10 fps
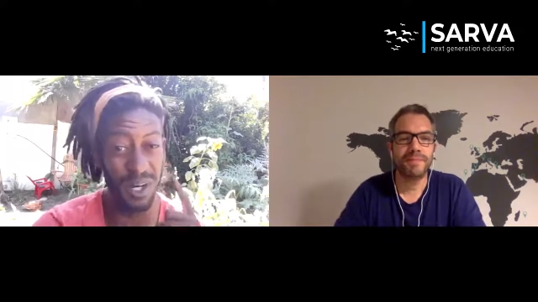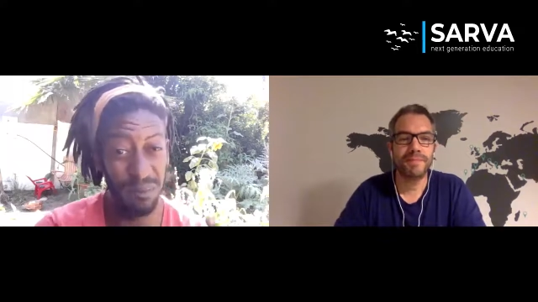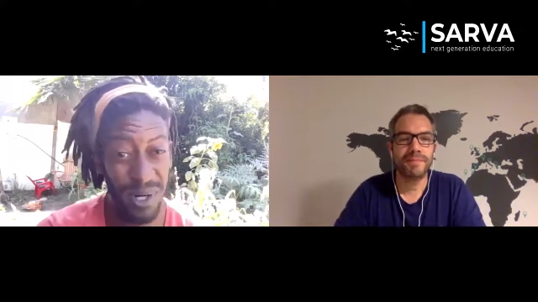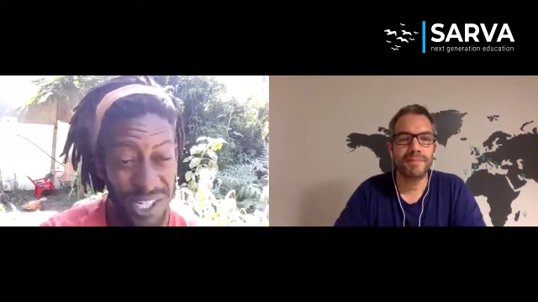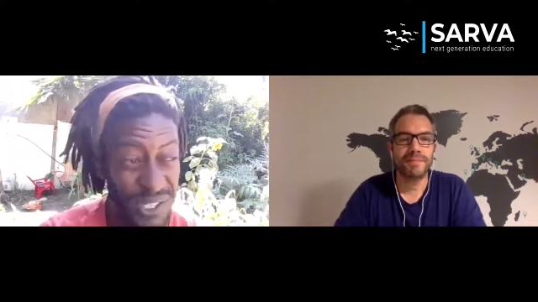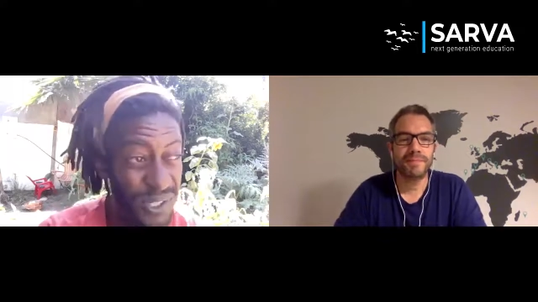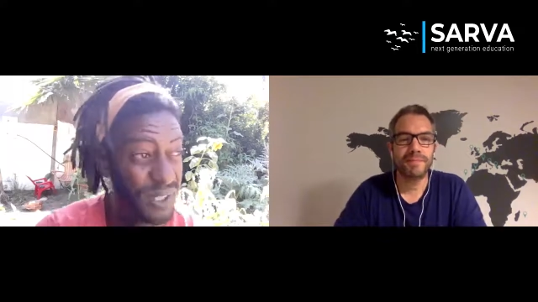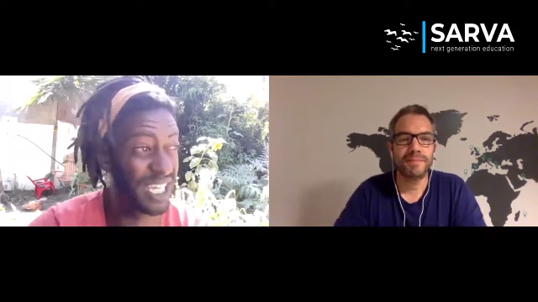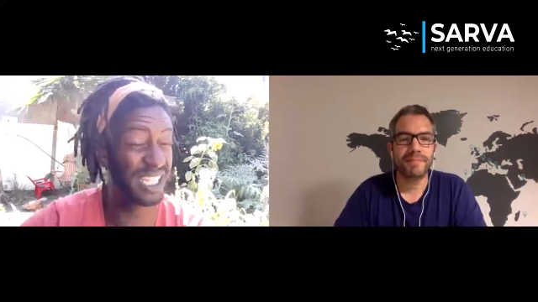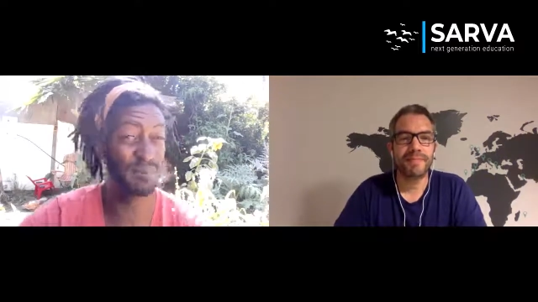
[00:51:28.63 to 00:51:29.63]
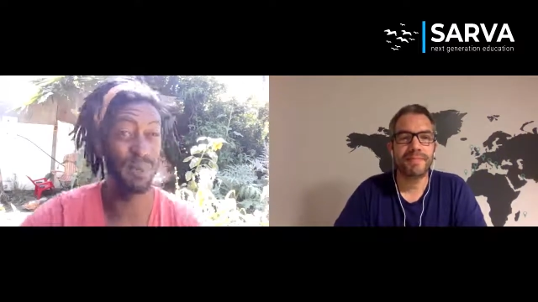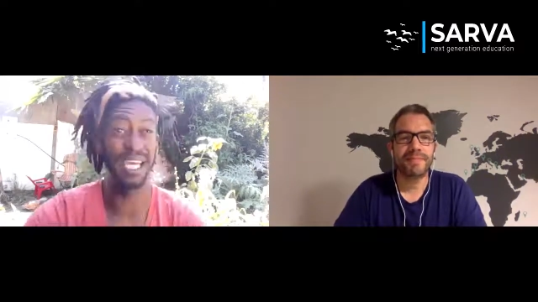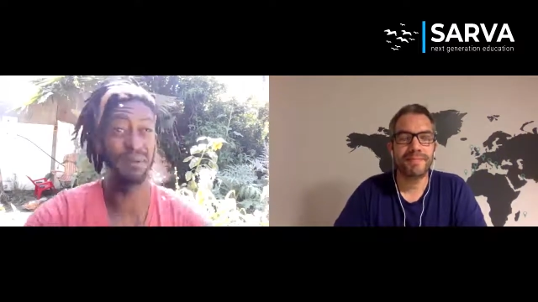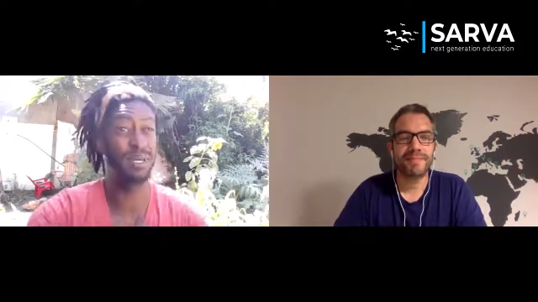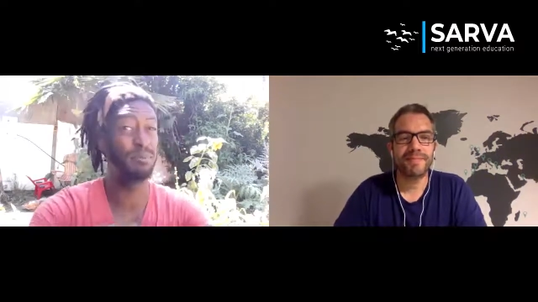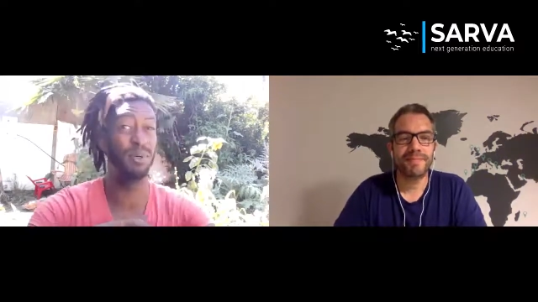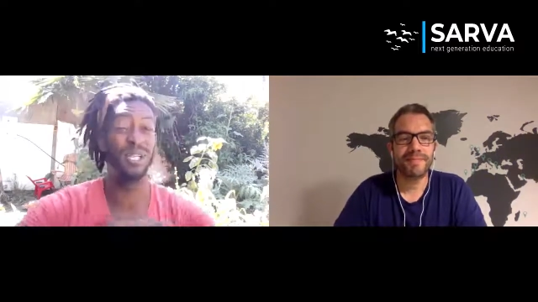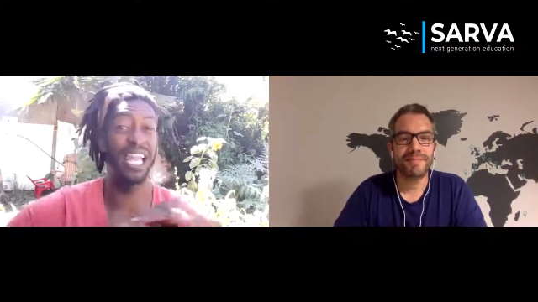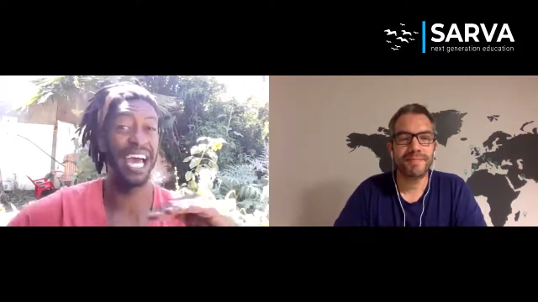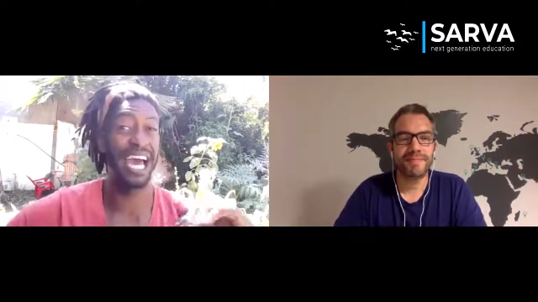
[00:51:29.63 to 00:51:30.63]
Speaker 1: commercial that is making
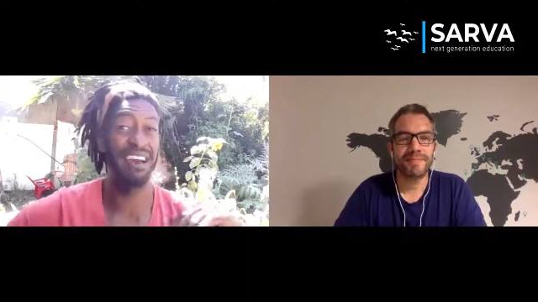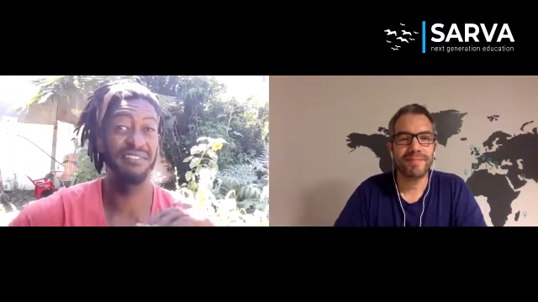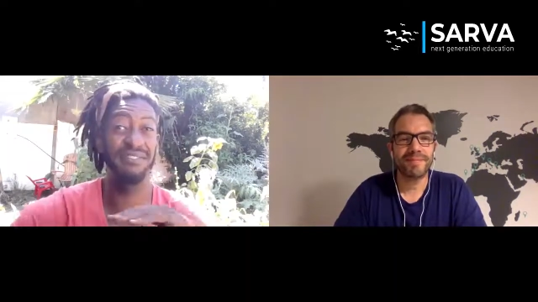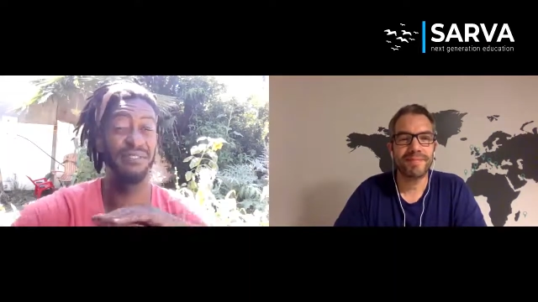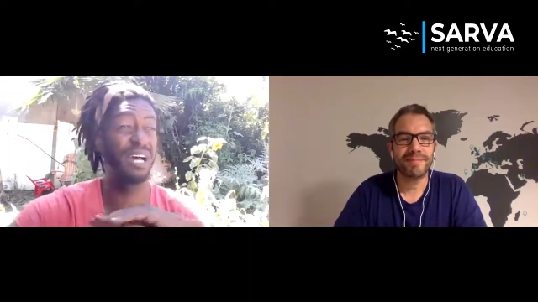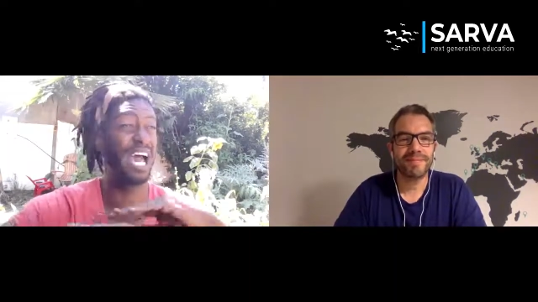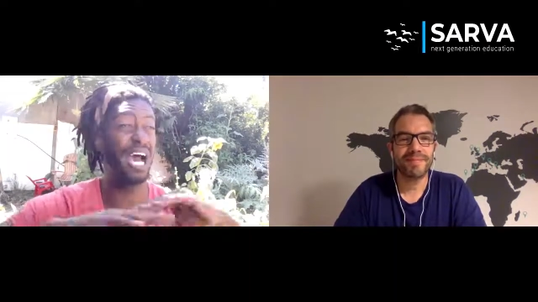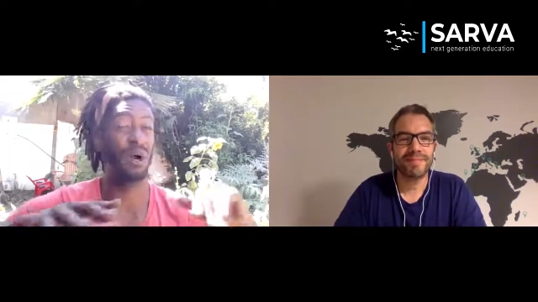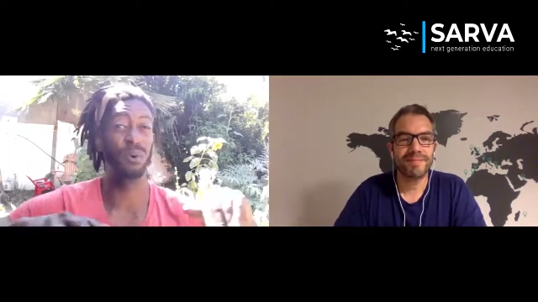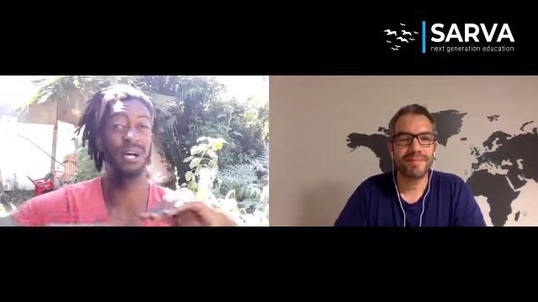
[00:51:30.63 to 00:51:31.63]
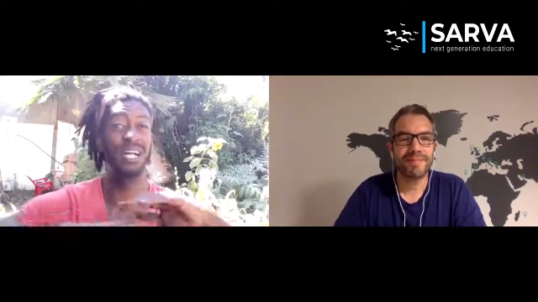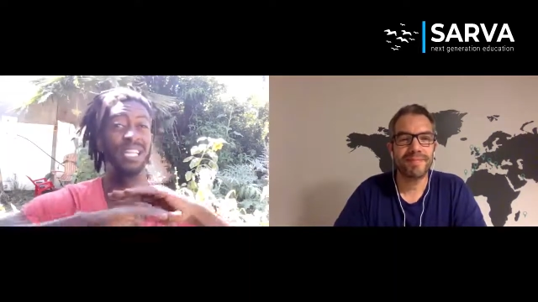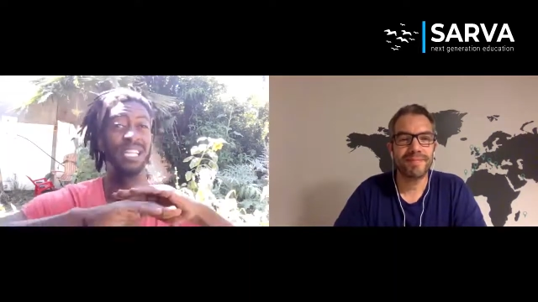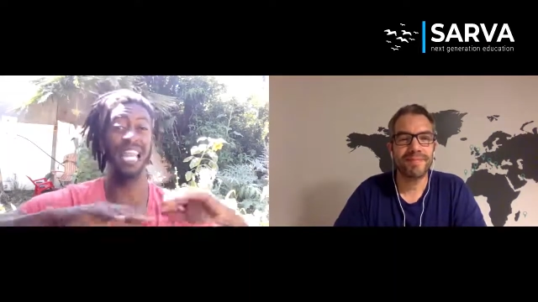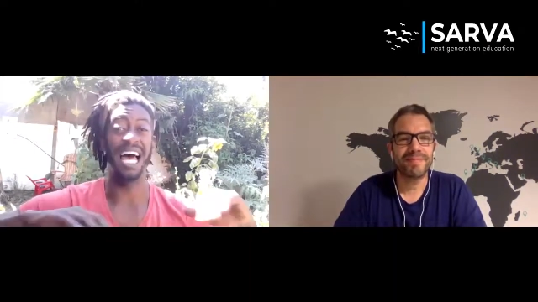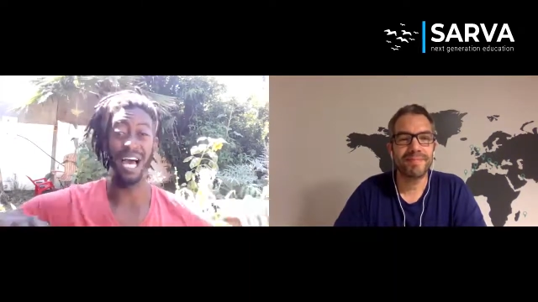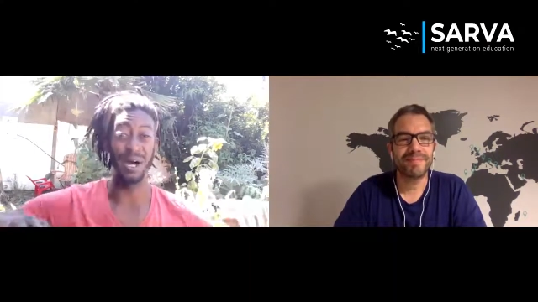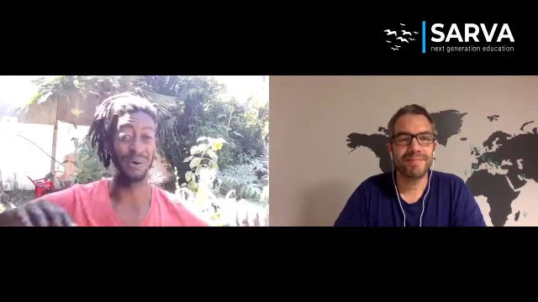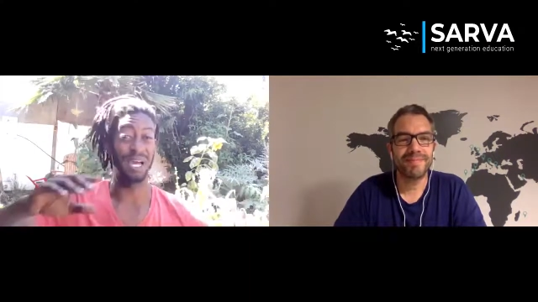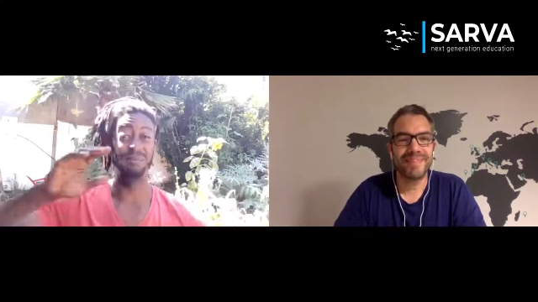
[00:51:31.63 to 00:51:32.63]
people laugh out
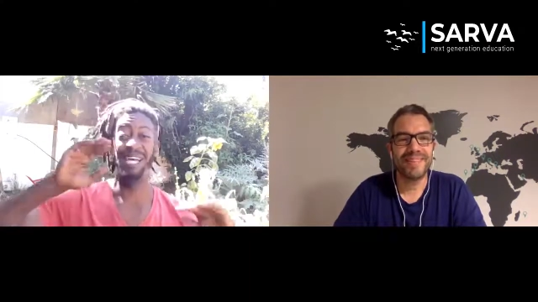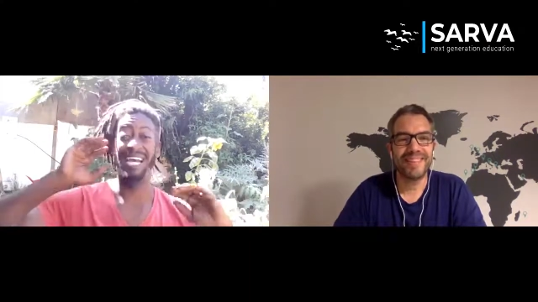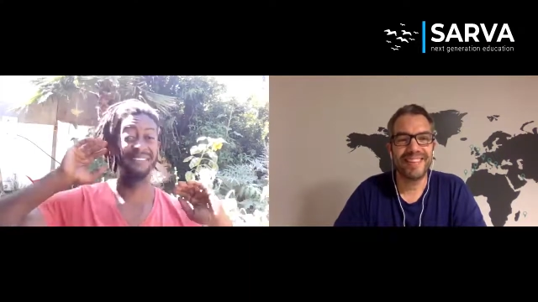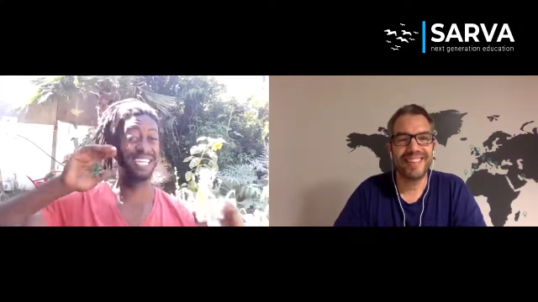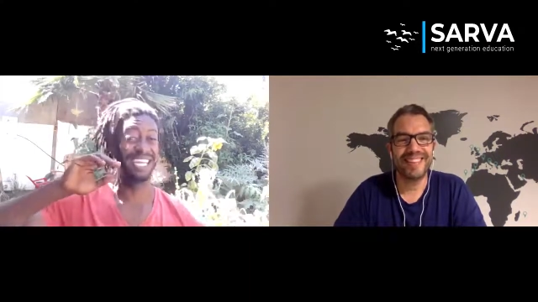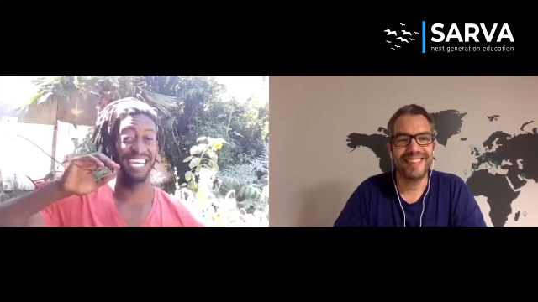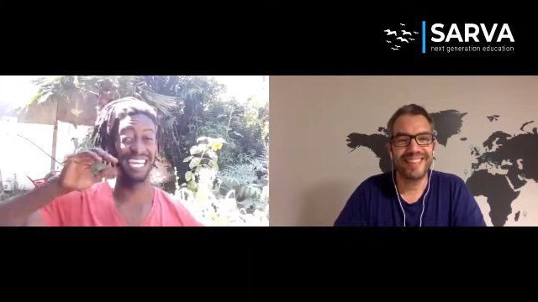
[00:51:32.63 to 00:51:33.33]
loud. I'm not yeah. even